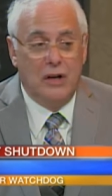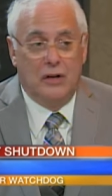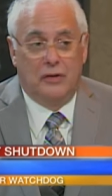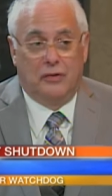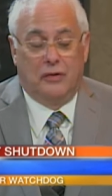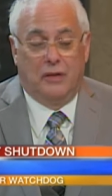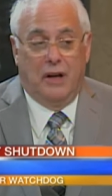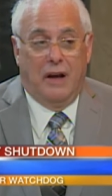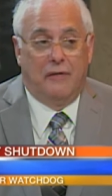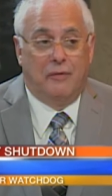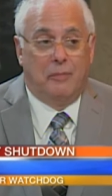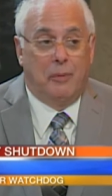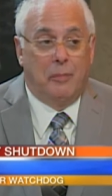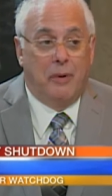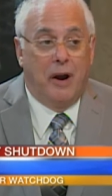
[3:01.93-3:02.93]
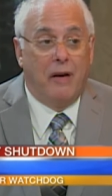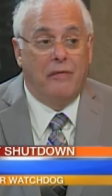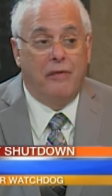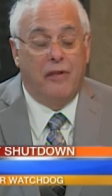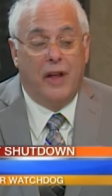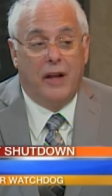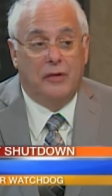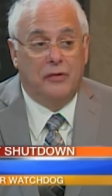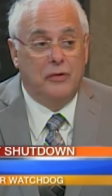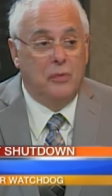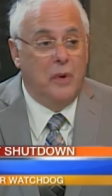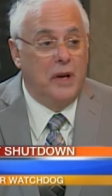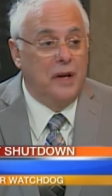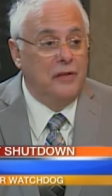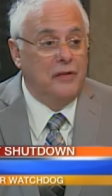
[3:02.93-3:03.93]
So you have to prepare for that two
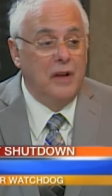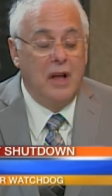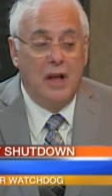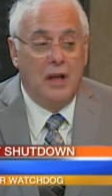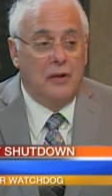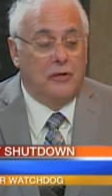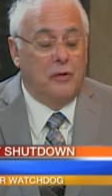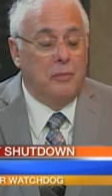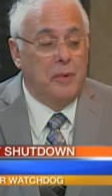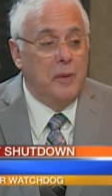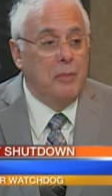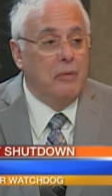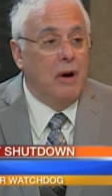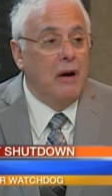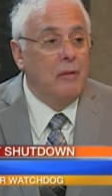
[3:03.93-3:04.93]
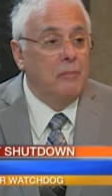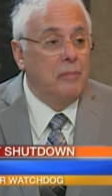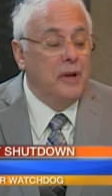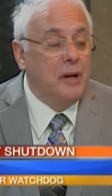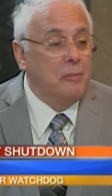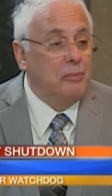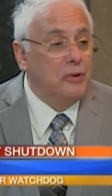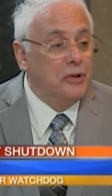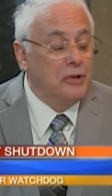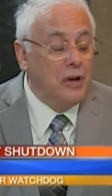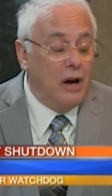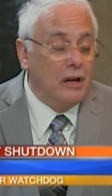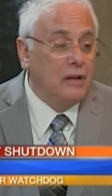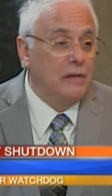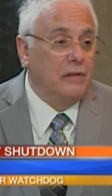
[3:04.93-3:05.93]
weeks so people aren't being
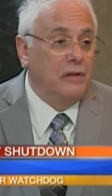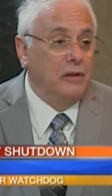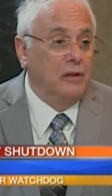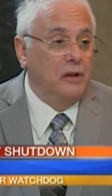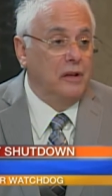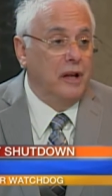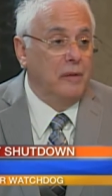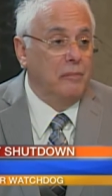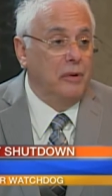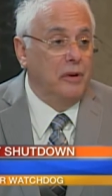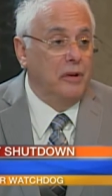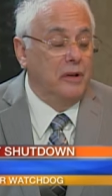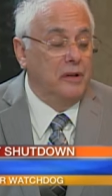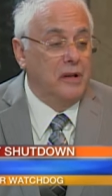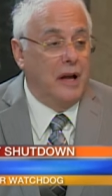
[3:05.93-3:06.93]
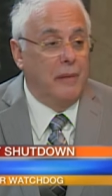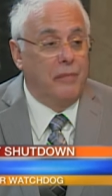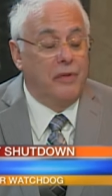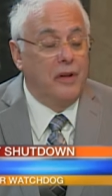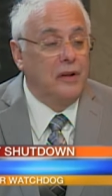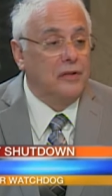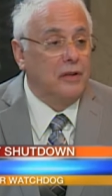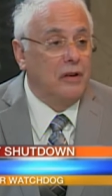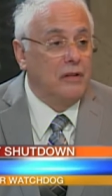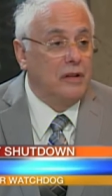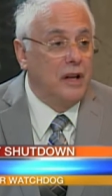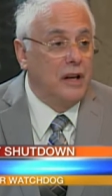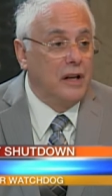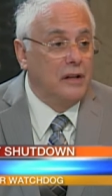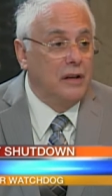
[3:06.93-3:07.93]
productive during that period of time. Things aren't
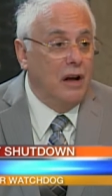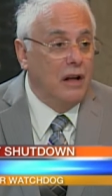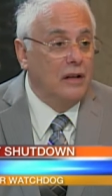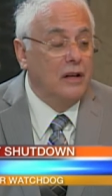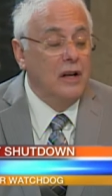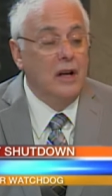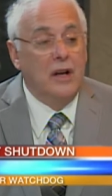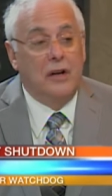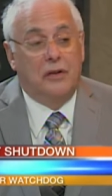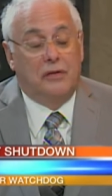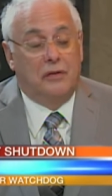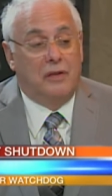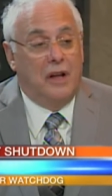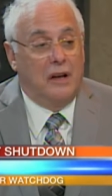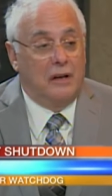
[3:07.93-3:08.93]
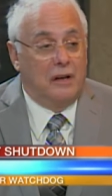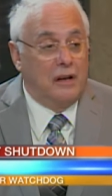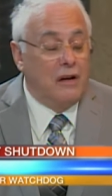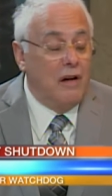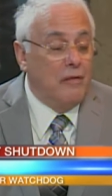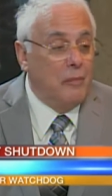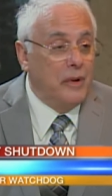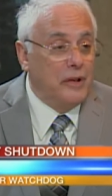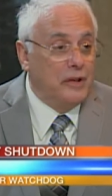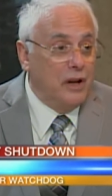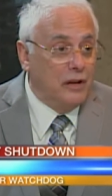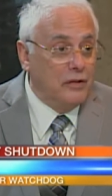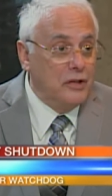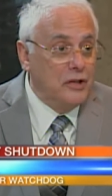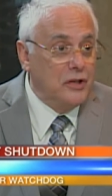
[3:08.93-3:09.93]
getting done. So then the government
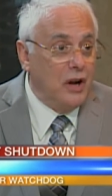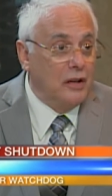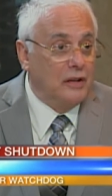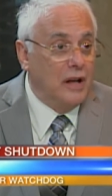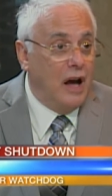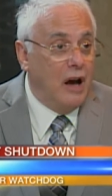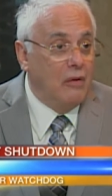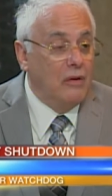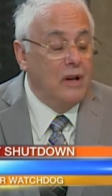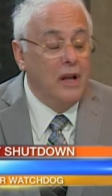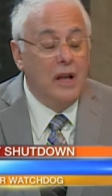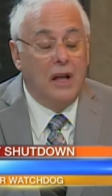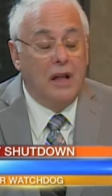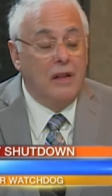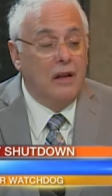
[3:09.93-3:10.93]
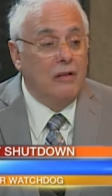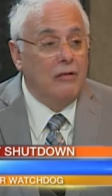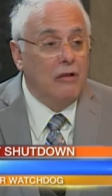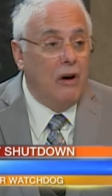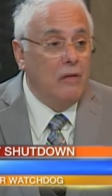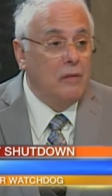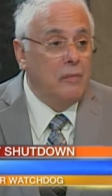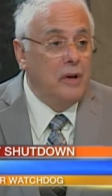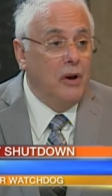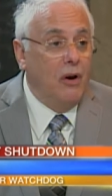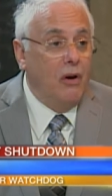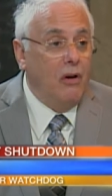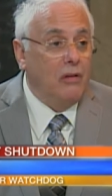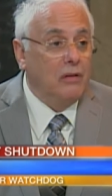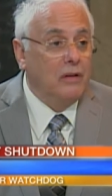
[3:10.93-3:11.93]
doesn't shut down, and then lo and
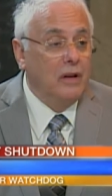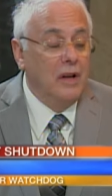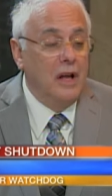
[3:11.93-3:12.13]
behold,